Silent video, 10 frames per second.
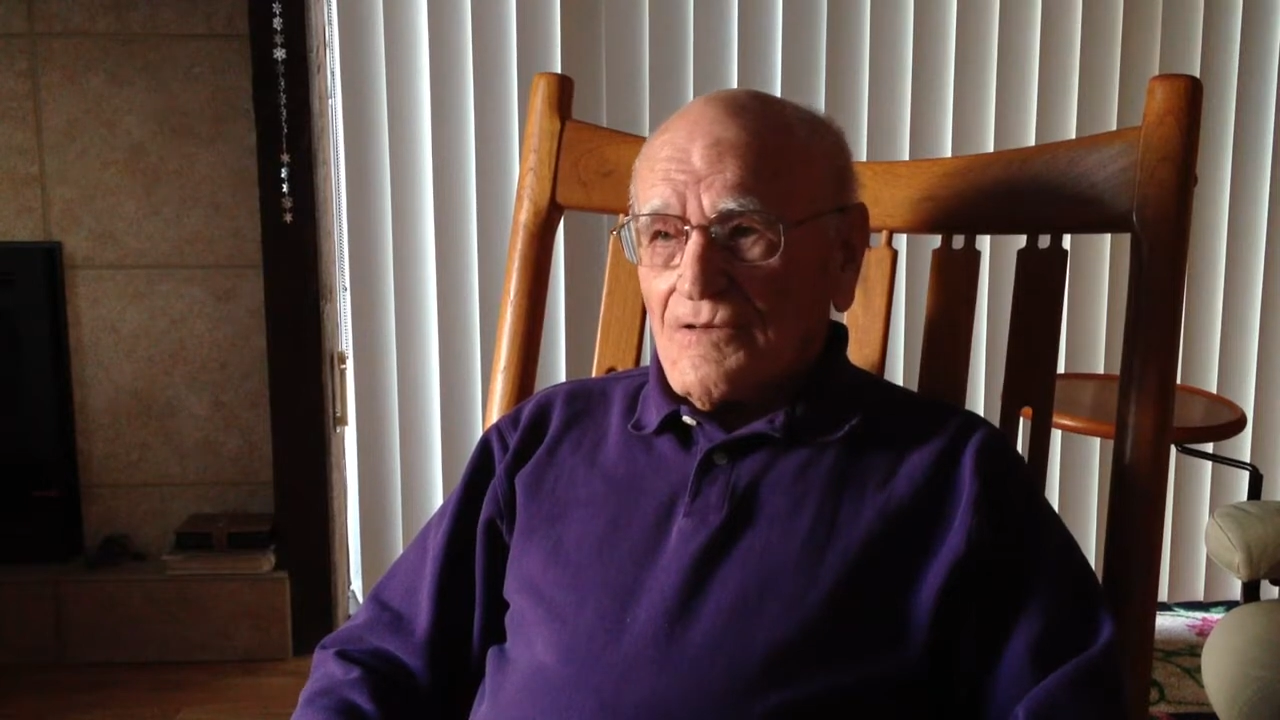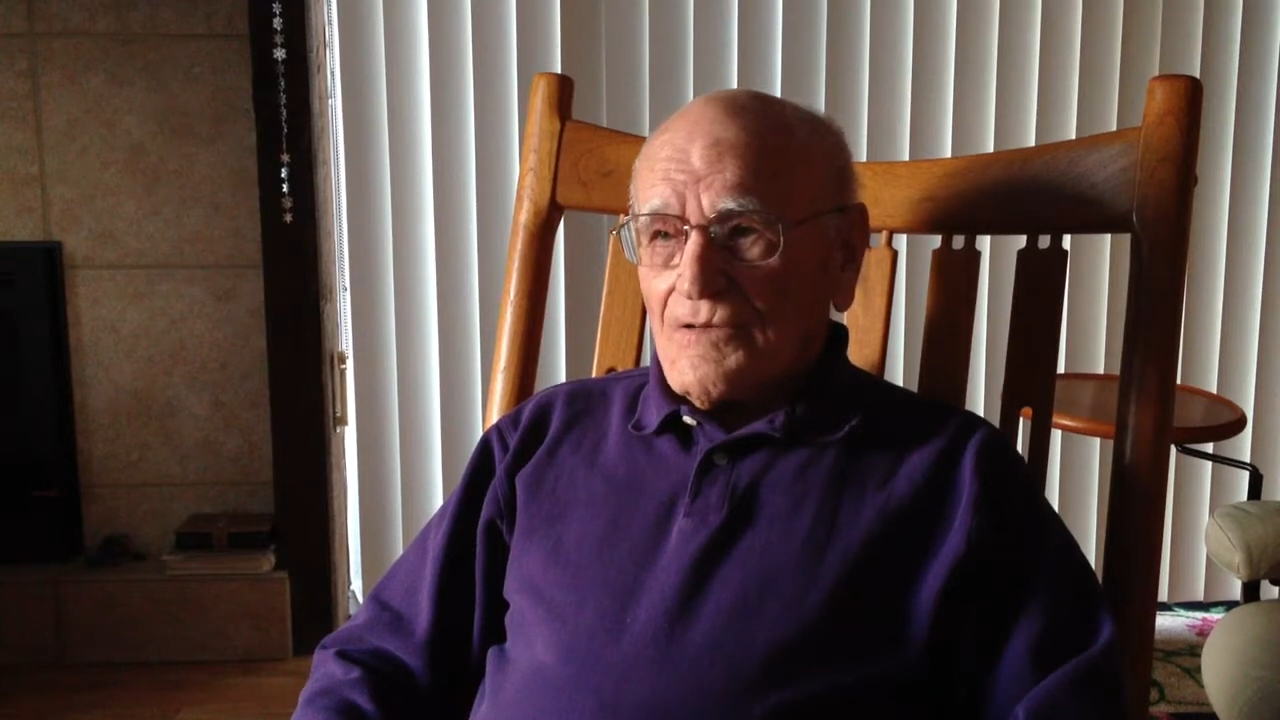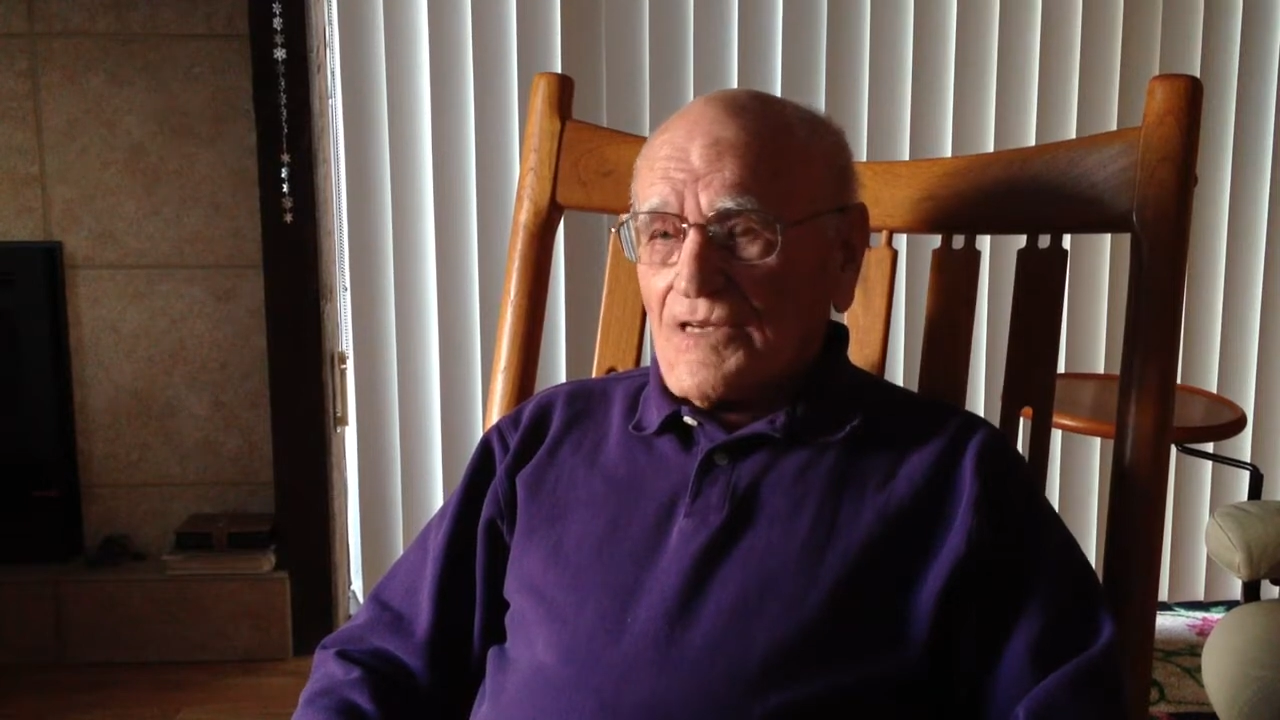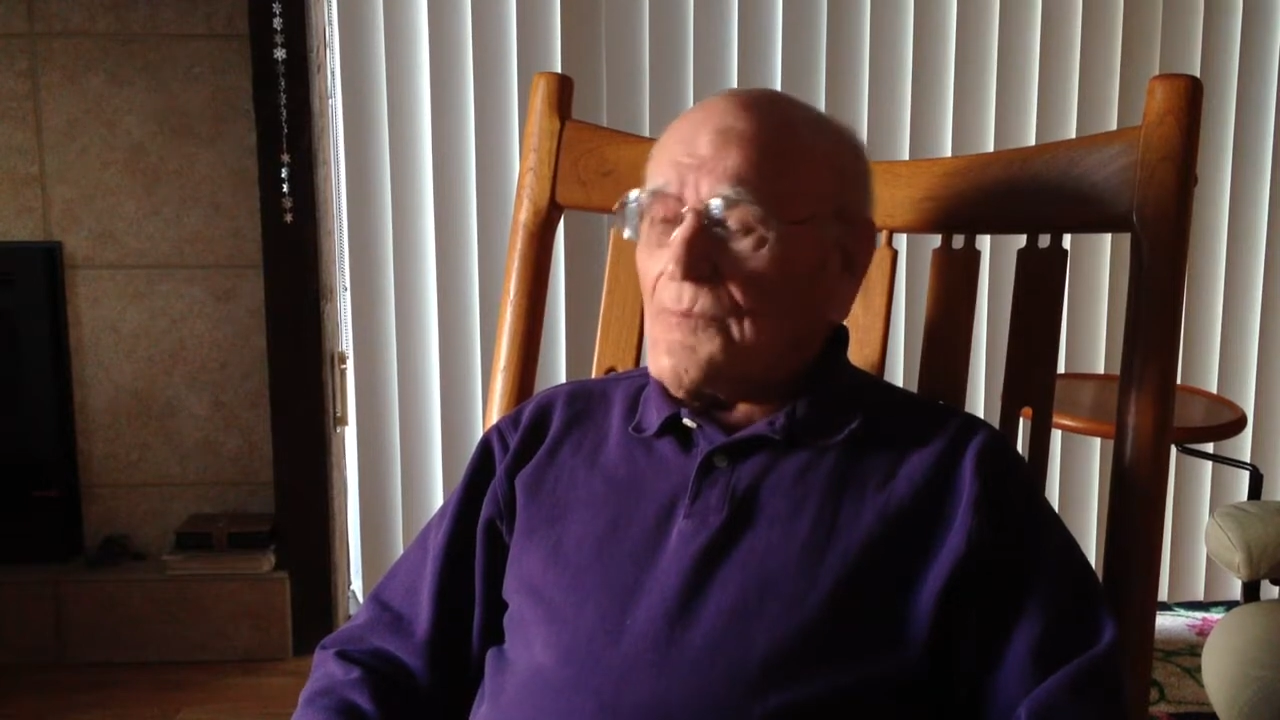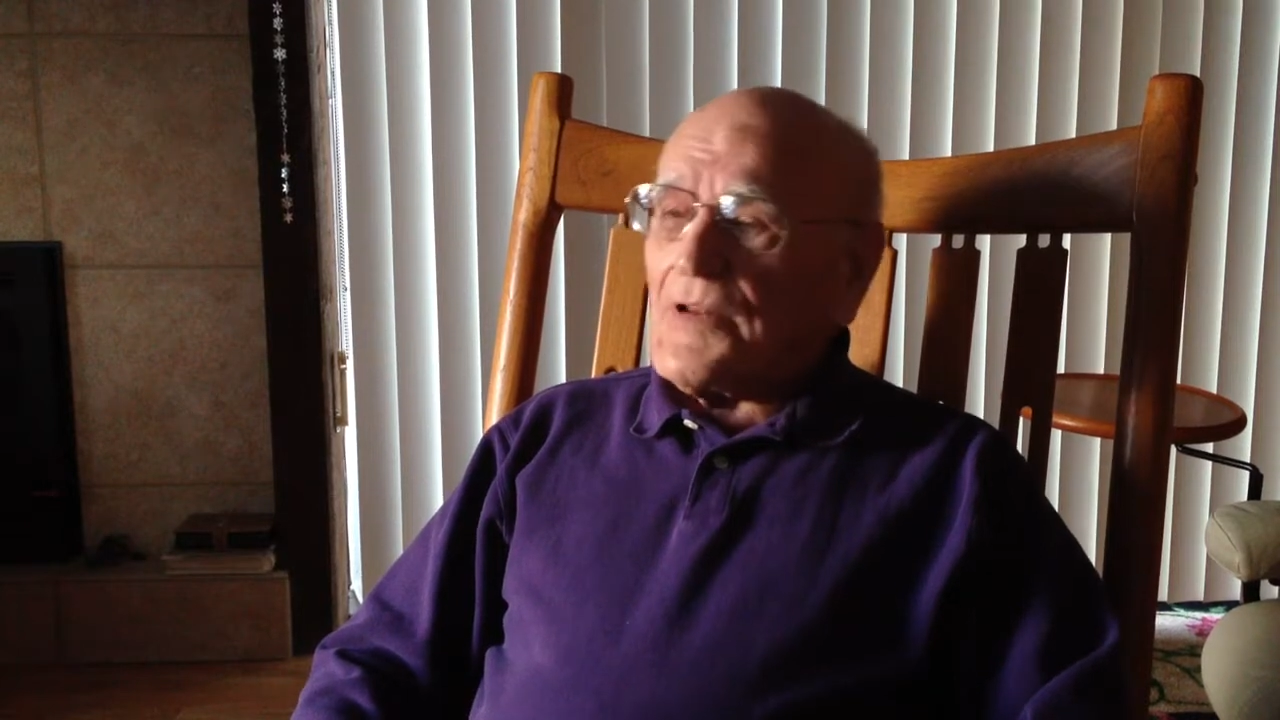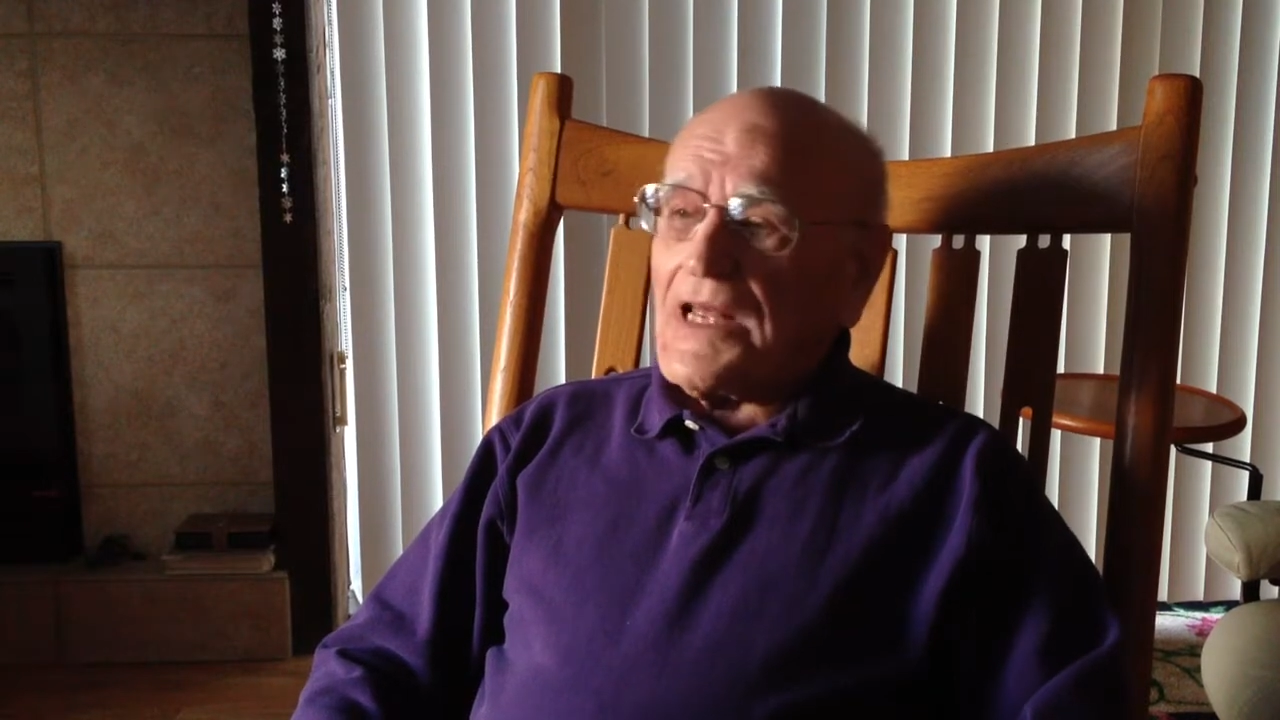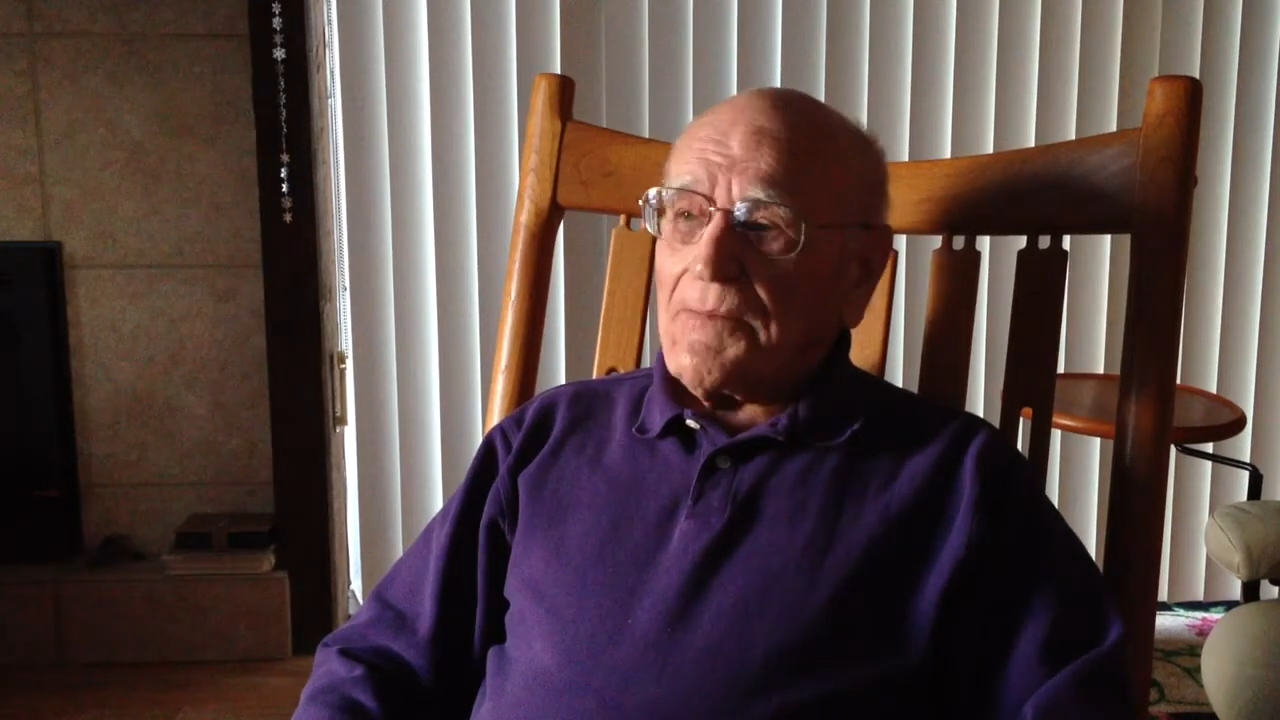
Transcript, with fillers: complained